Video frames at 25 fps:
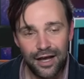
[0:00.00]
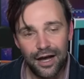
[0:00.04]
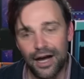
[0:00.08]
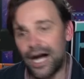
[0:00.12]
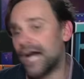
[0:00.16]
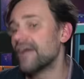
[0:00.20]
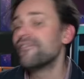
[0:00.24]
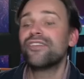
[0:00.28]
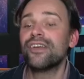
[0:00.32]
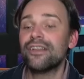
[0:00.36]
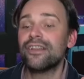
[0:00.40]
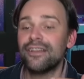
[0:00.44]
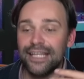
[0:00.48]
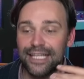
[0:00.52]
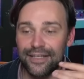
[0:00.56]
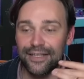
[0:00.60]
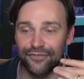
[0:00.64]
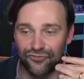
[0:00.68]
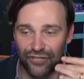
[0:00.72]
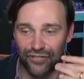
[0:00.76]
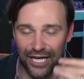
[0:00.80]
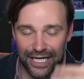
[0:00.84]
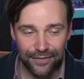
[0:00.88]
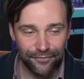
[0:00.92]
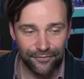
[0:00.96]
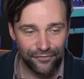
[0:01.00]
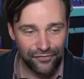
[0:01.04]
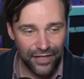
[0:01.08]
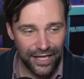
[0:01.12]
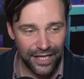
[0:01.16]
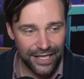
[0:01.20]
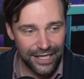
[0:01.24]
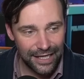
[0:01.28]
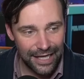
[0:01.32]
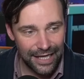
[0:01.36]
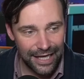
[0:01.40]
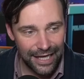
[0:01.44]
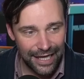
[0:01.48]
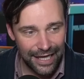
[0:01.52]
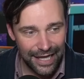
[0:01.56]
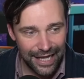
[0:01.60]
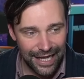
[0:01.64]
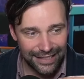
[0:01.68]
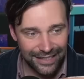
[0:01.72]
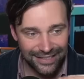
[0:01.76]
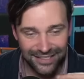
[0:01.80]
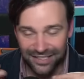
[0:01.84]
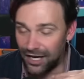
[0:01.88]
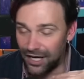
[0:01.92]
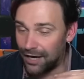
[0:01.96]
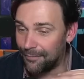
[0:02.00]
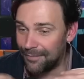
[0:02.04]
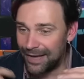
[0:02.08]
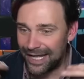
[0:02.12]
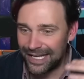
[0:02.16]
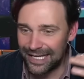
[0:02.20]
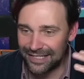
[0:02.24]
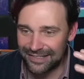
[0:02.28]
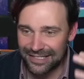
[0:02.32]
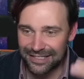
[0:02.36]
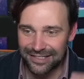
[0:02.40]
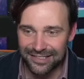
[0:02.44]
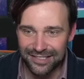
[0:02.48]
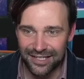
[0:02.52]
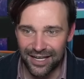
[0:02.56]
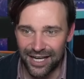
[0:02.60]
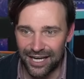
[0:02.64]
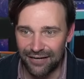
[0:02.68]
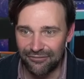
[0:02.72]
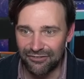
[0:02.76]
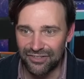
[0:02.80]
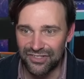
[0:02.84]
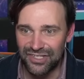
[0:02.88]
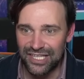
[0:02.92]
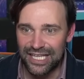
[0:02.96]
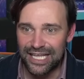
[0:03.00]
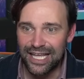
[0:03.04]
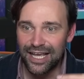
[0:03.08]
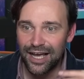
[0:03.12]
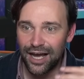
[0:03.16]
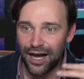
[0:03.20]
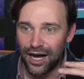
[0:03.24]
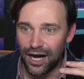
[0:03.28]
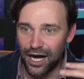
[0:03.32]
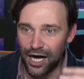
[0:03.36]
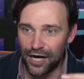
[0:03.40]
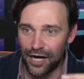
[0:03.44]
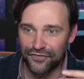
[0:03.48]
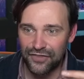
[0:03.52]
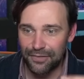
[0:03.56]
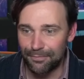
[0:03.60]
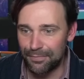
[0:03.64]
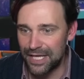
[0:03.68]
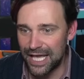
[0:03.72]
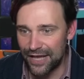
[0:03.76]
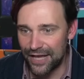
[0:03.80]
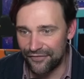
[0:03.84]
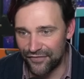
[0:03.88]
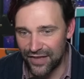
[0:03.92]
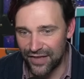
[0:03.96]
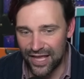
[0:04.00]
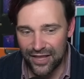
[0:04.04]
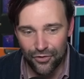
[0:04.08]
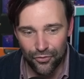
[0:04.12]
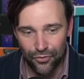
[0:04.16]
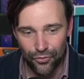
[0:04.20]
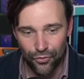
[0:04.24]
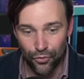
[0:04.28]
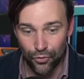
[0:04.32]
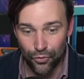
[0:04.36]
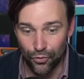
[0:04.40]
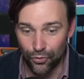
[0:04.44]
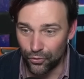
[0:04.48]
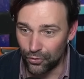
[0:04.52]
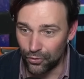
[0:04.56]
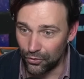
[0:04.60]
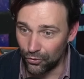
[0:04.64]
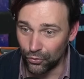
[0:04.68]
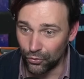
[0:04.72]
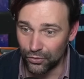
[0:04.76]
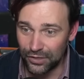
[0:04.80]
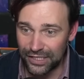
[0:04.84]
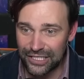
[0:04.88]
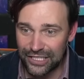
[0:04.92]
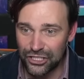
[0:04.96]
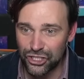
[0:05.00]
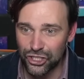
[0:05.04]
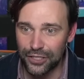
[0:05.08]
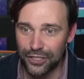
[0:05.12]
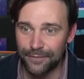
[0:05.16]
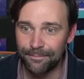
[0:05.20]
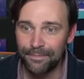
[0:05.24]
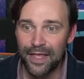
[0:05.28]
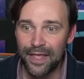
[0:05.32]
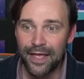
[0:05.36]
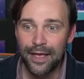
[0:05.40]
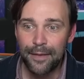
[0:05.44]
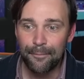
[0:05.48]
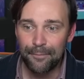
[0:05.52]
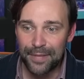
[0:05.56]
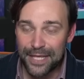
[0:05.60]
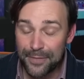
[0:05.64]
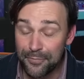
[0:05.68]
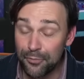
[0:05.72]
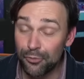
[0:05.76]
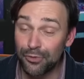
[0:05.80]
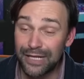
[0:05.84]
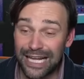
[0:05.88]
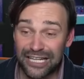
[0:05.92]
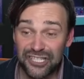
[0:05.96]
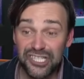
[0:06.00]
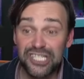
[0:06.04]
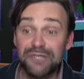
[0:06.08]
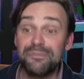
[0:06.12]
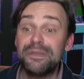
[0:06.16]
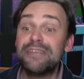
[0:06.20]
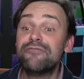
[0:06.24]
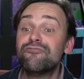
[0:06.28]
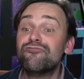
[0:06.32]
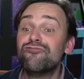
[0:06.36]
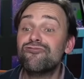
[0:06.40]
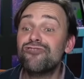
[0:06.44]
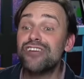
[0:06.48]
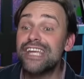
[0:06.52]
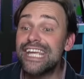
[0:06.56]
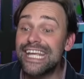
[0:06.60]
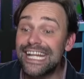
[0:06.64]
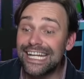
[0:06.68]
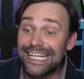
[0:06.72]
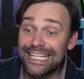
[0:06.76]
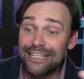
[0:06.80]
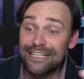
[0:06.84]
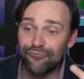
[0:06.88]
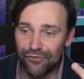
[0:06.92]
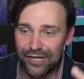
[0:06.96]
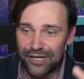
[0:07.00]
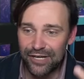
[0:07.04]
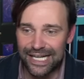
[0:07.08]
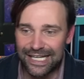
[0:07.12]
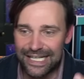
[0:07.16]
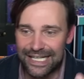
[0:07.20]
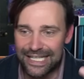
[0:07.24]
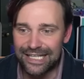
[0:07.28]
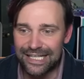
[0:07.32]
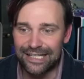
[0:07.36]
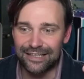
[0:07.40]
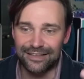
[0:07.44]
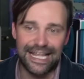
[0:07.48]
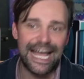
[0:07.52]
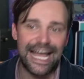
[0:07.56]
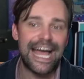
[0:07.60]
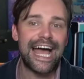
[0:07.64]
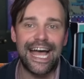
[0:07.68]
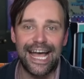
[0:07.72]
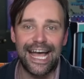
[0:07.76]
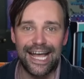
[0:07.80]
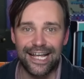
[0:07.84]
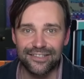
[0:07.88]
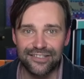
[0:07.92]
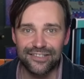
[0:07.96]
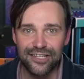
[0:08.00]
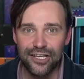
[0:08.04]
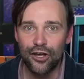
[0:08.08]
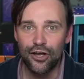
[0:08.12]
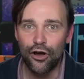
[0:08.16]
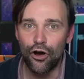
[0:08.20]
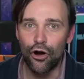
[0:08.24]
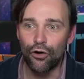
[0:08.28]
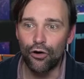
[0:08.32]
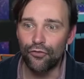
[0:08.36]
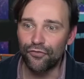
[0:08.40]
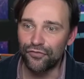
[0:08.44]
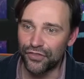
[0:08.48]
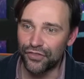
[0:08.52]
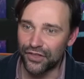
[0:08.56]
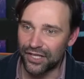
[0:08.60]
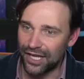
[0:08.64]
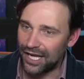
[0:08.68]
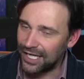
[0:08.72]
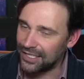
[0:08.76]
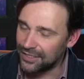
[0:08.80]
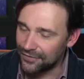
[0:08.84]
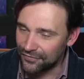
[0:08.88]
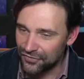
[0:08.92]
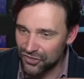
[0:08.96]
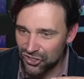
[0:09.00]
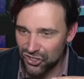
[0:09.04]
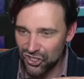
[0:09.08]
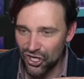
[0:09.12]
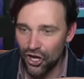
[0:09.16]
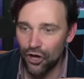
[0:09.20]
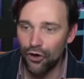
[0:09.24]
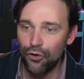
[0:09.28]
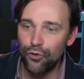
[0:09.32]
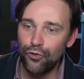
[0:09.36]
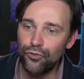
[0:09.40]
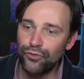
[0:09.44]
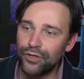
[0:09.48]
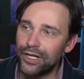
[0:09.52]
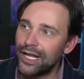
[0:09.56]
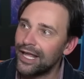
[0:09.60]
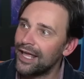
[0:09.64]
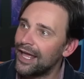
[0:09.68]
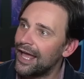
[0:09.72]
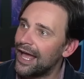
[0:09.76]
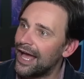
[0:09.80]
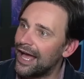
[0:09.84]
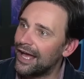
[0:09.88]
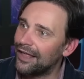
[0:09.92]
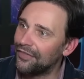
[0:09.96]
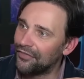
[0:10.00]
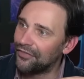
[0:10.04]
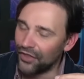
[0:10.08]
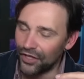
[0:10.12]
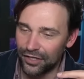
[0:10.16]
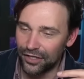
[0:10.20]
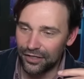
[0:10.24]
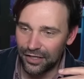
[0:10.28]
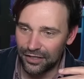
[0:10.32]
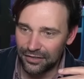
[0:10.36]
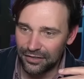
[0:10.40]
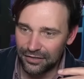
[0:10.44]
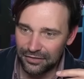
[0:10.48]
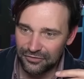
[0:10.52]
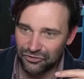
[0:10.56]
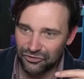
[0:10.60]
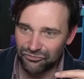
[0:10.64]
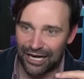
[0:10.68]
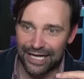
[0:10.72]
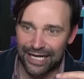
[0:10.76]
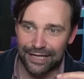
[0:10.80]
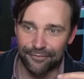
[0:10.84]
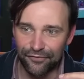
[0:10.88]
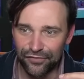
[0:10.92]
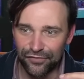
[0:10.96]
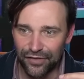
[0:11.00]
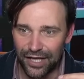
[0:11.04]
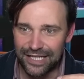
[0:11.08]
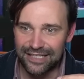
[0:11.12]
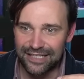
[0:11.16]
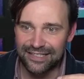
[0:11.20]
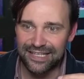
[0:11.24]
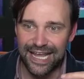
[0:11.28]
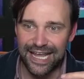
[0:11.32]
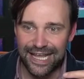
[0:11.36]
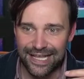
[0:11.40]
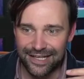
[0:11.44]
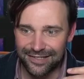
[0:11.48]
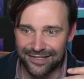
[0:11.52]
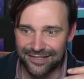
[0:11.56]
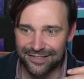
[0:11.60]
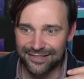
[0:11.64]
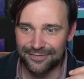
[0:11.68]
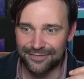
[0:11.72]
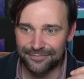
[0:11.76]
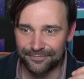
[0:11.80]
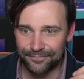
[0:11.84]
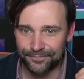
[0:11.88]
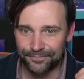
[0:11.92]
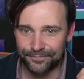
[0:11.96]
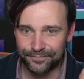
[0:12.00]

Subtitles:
I feel like if Dragonflight had come in its entirety after BFA or Legion, people would actually be really, really glad of the kind of tone that Dragonflight takes.